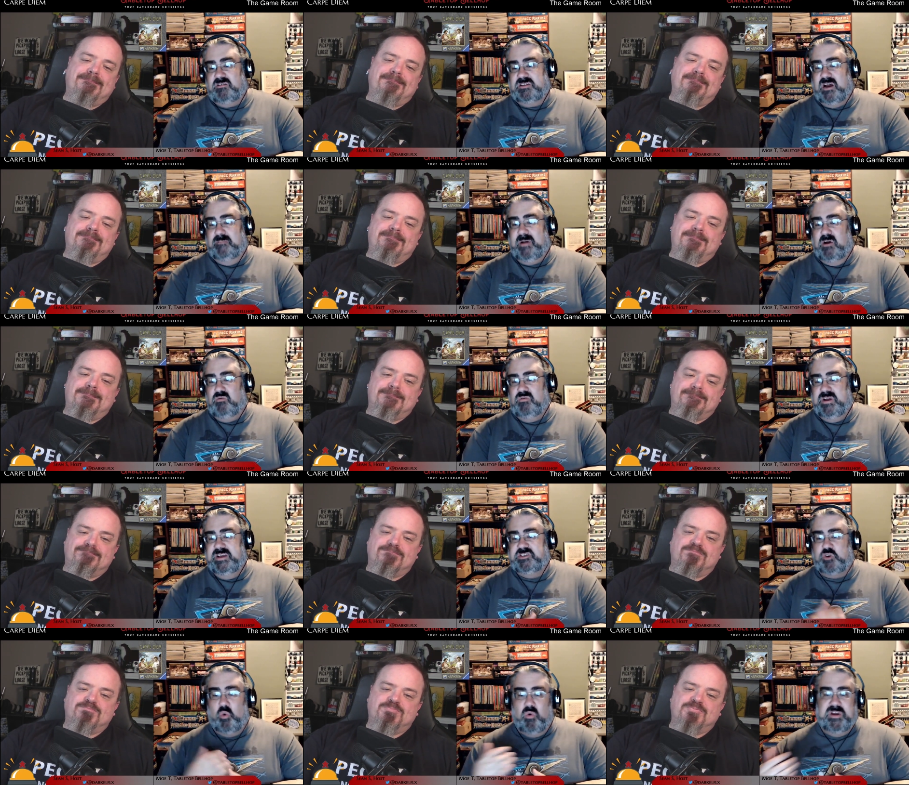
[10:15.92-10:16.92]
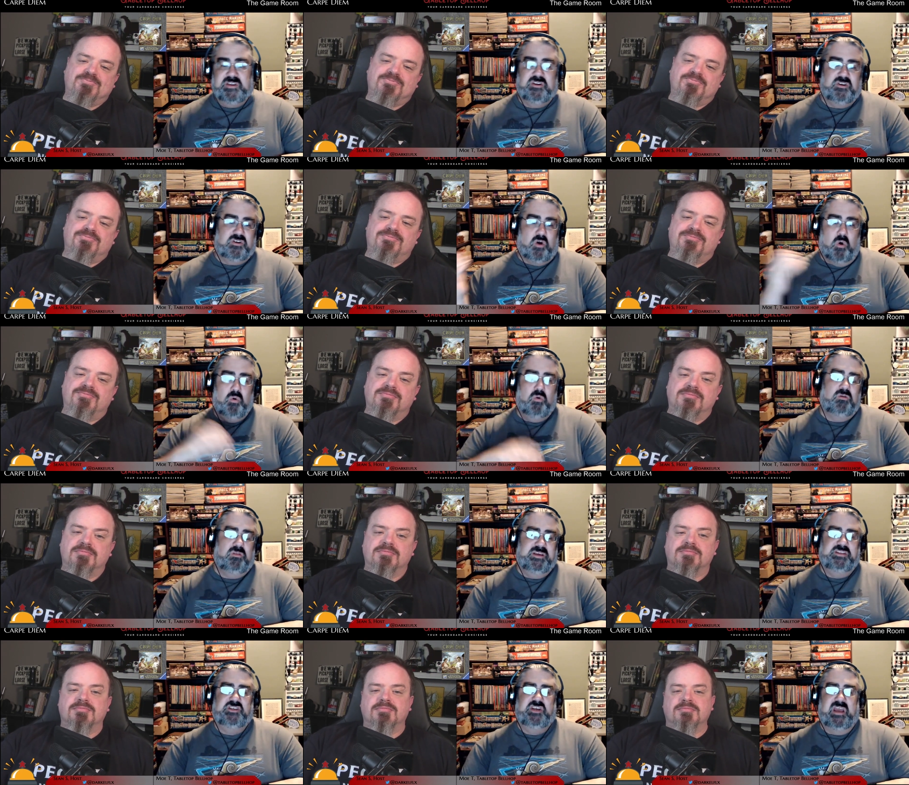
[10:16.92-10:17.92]
Speaker 1: come out is going to totally
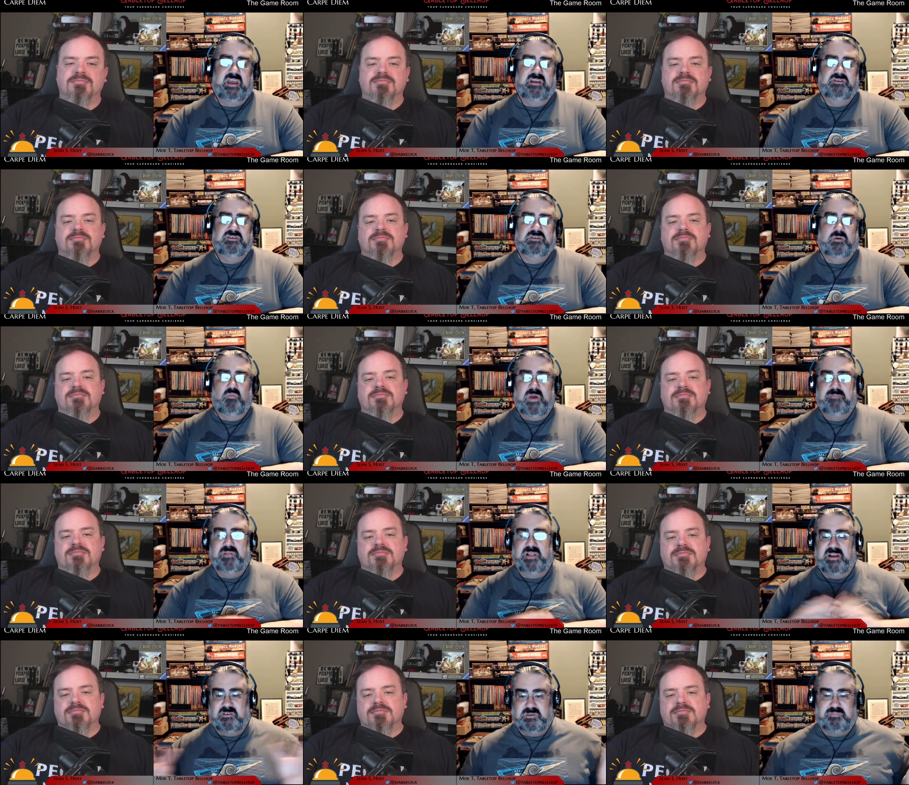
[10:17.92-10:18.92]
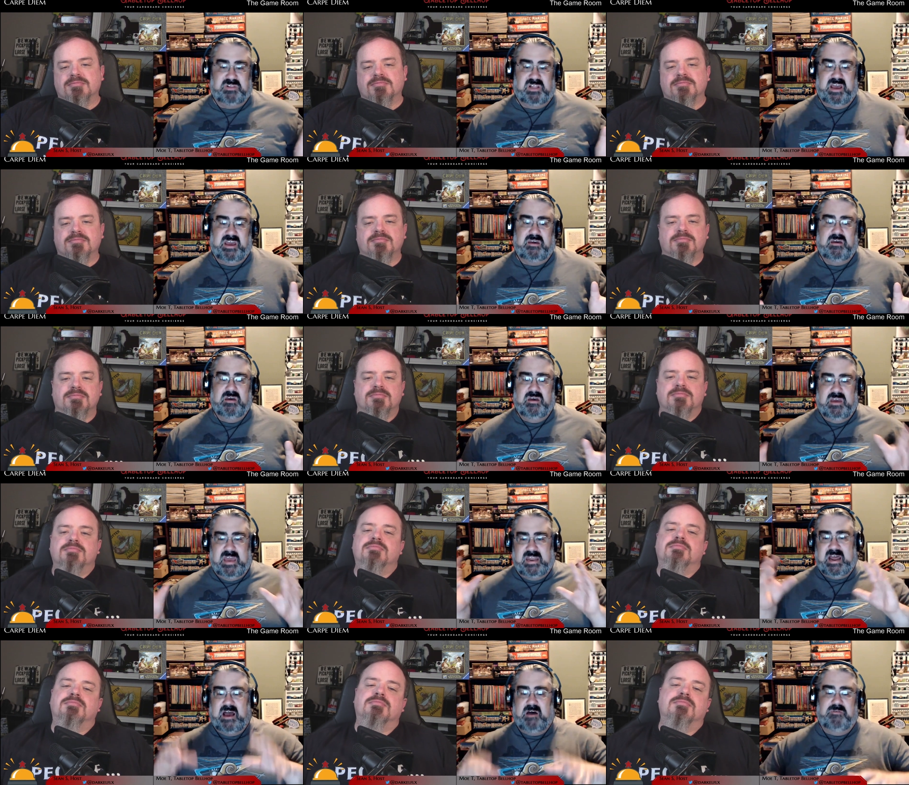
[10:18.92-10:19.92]
change the way players play and
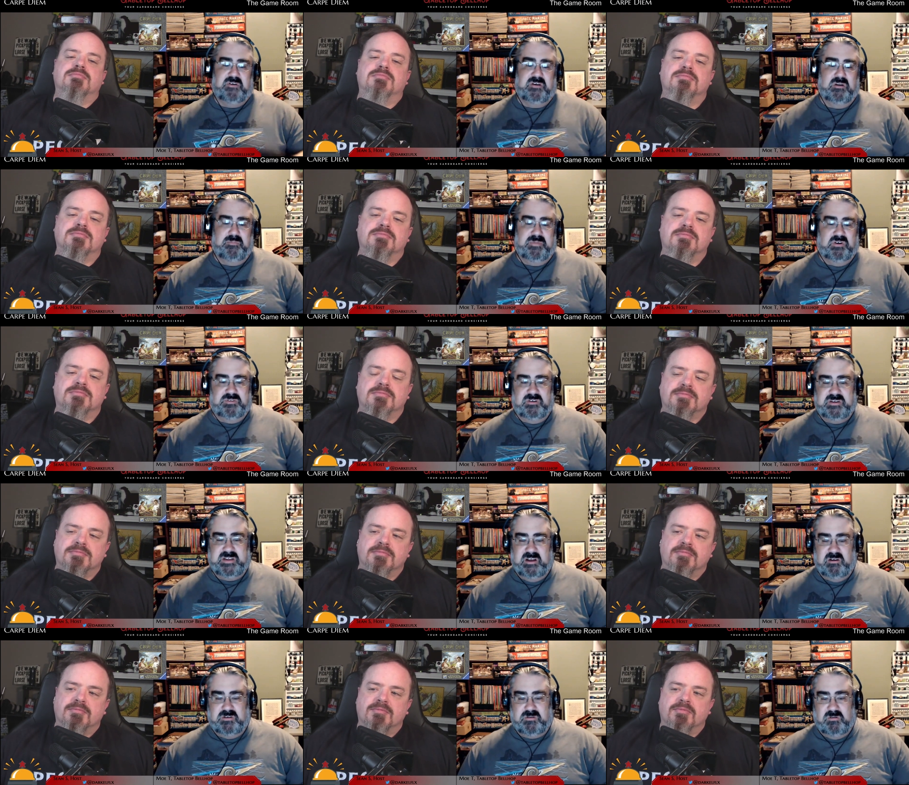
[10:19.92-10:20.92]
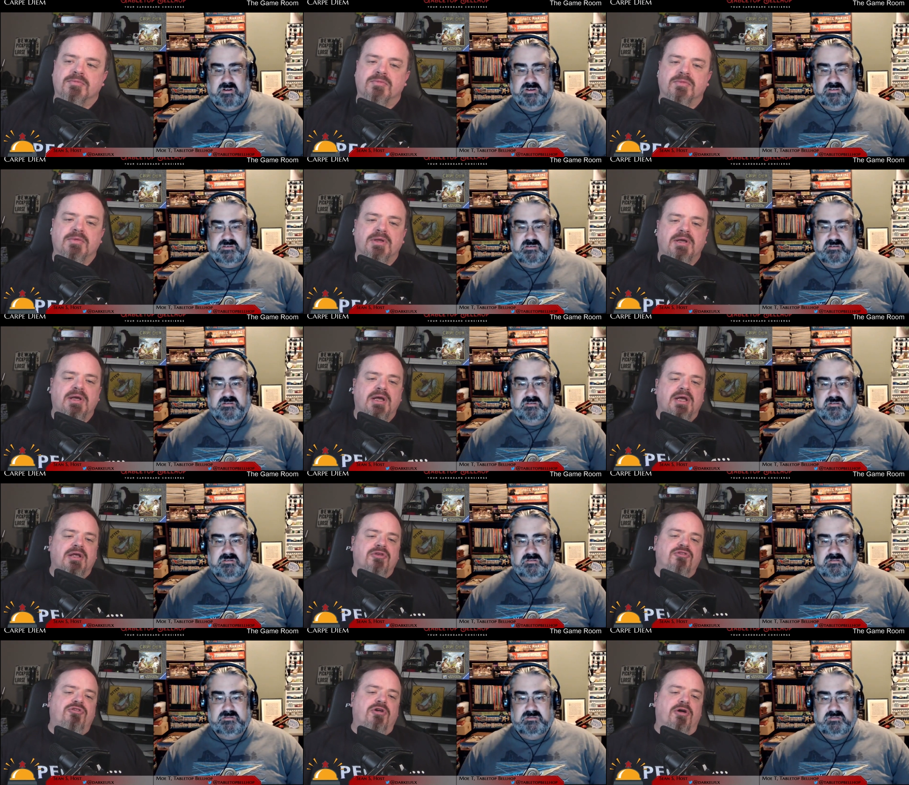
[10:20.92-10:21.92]
how they're going to build their territories.
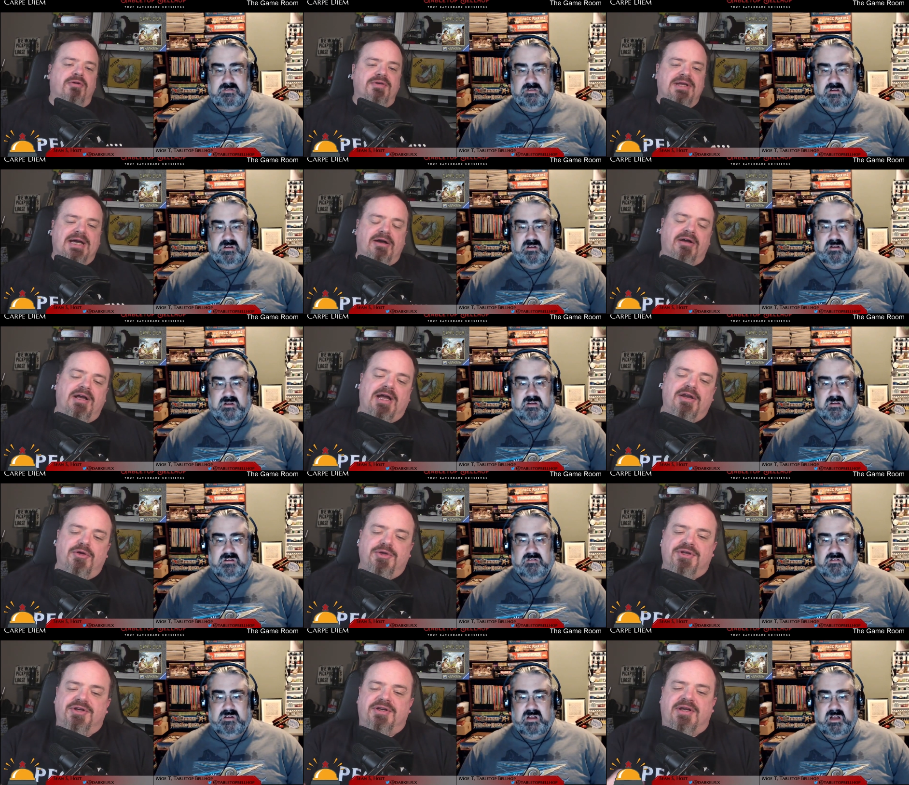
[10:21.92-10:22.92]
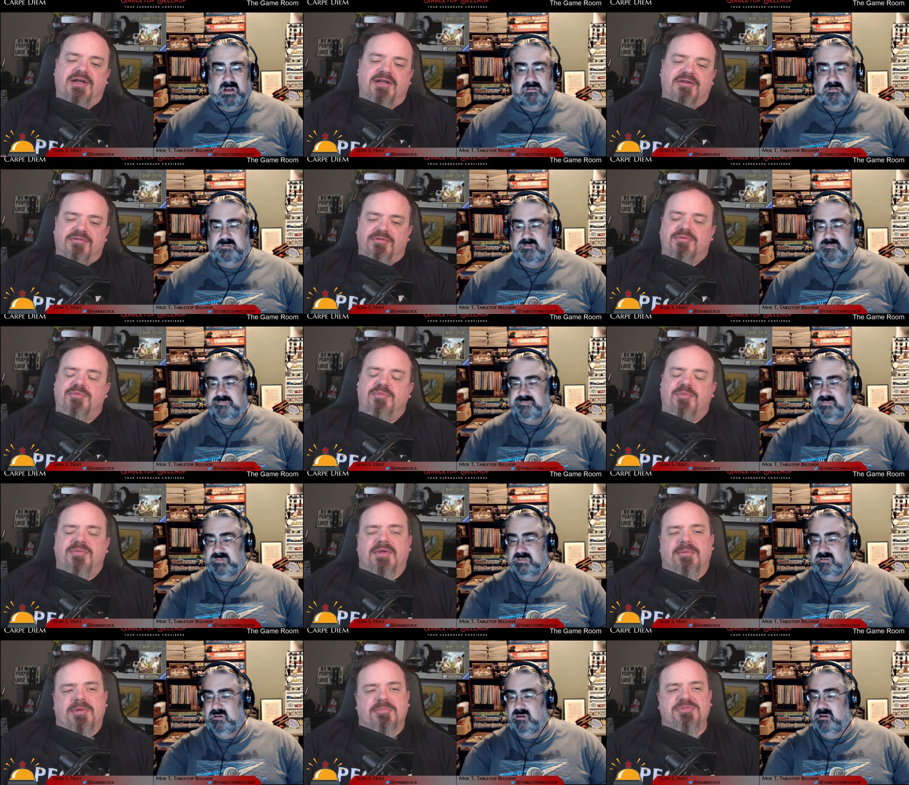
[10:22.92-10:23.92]
Speaker 2: So now I know you're going to,
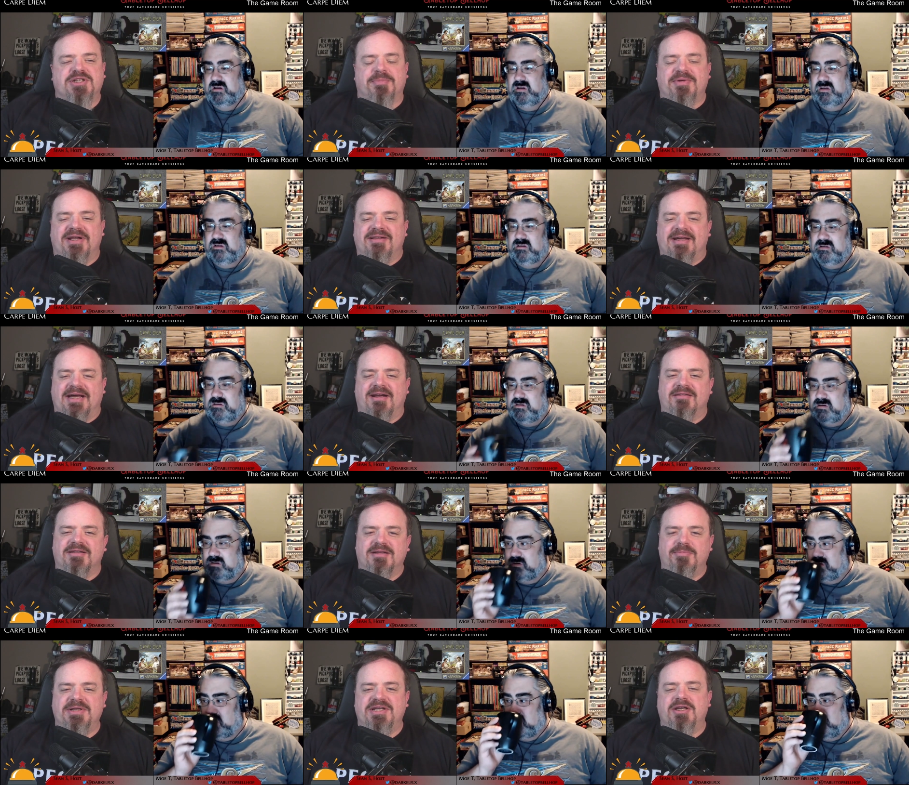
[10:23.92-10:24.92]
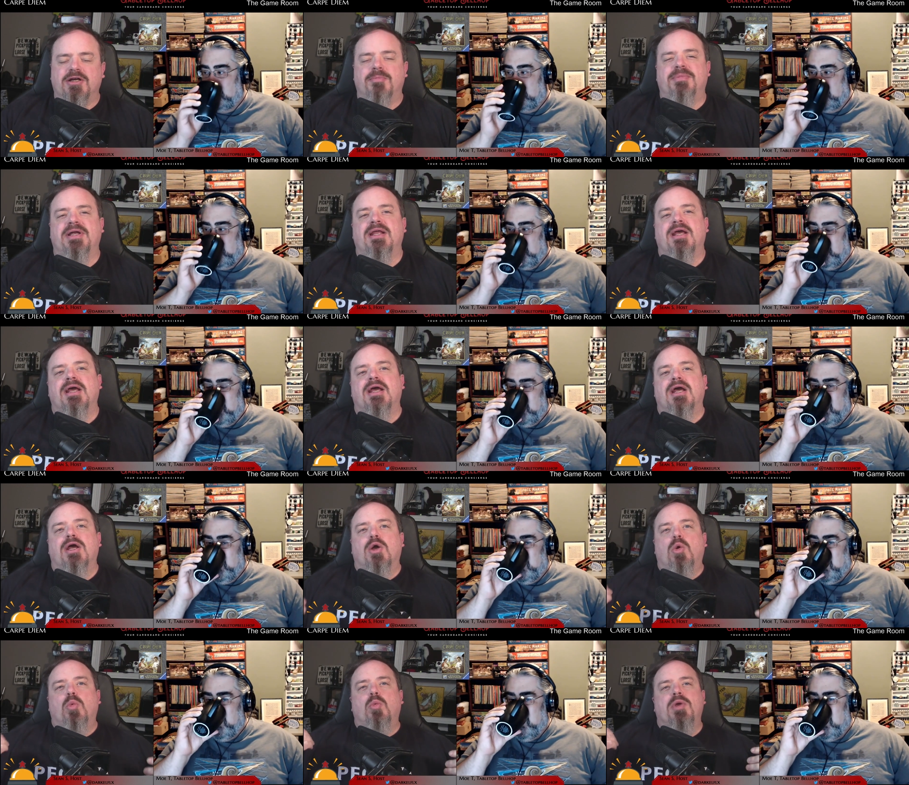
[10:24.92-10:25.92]
I'm jumping ahead a little bit here, but
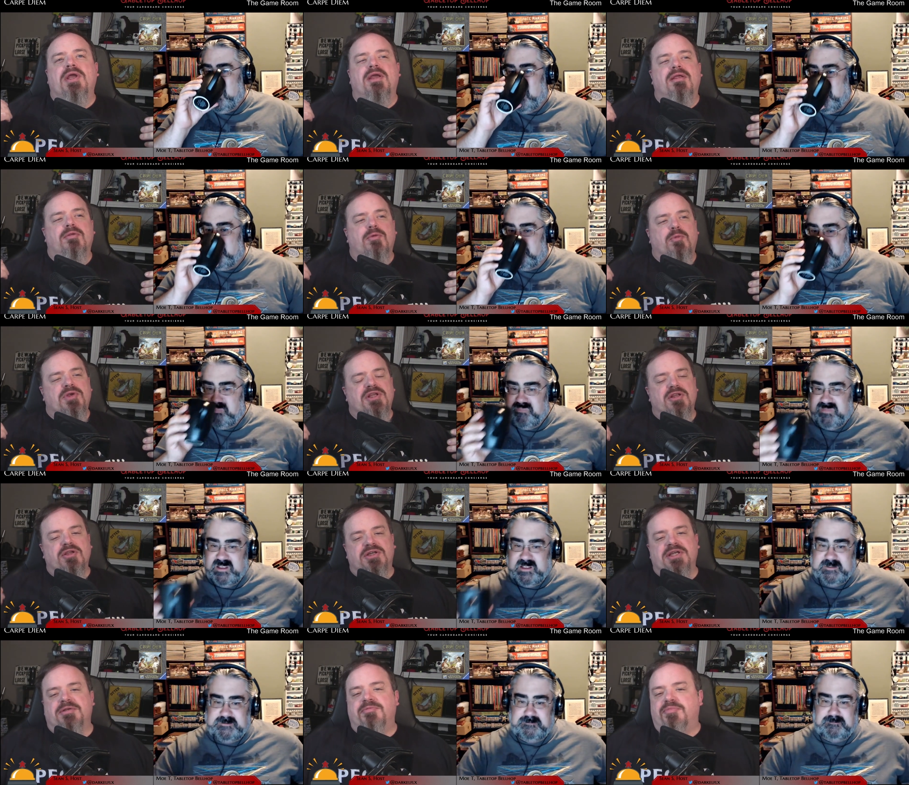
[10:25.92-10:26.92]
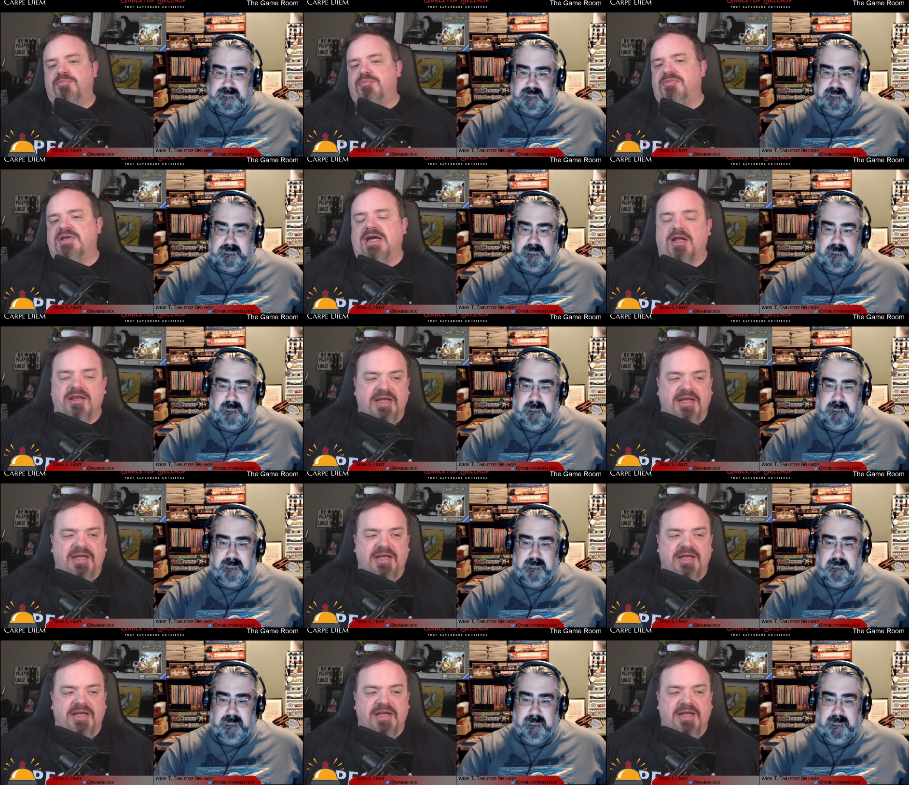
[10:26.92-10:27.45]
when you look at tile-laying